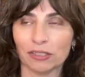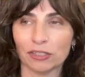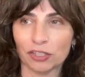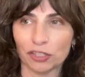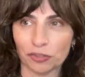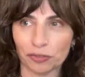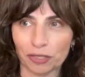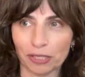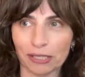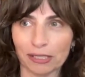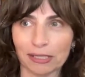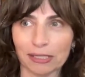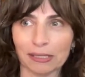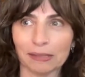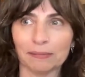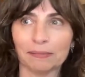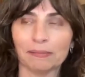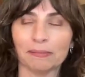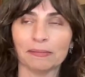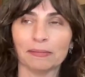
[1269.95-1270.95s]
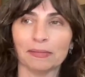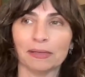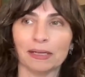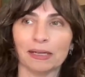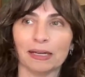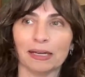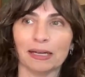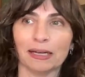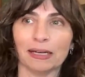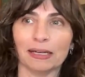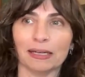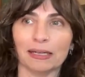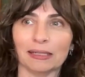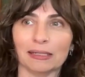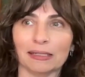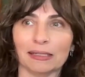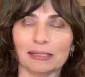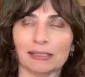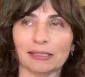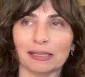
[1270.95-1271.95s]
Judaism
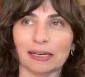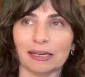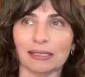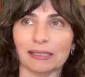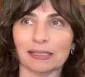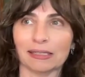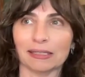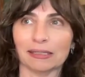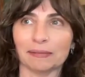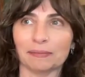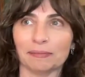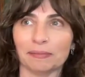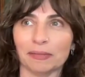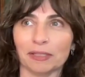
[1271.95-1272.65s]
as a